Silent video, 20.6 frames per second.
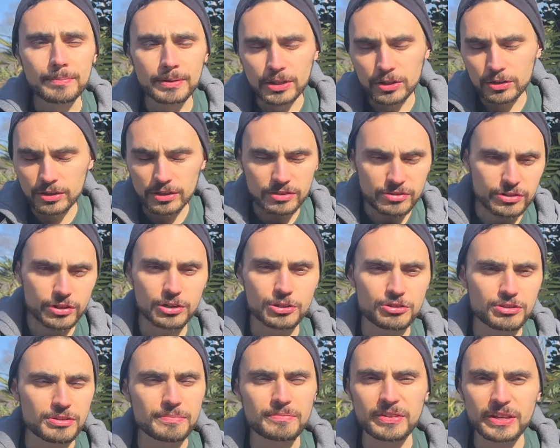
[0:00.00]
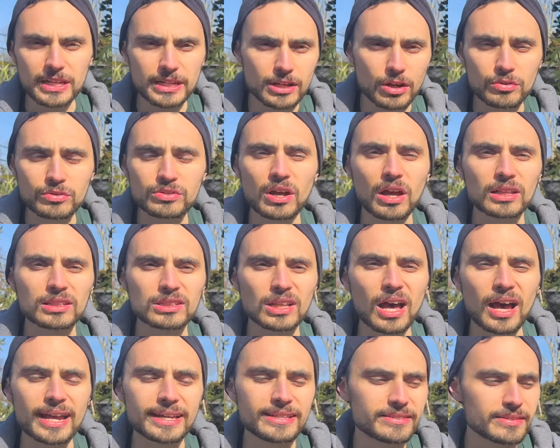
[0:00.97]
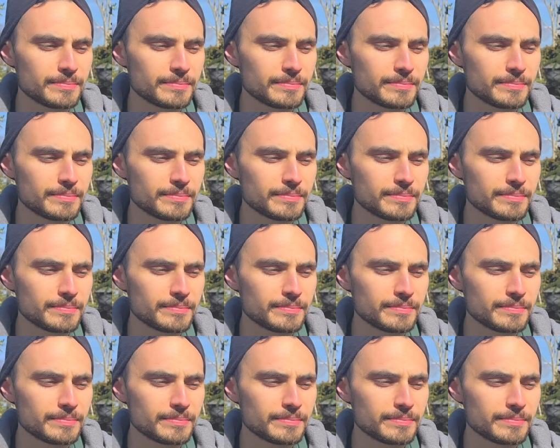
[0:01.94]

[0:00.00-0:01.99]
But you can search some videos online.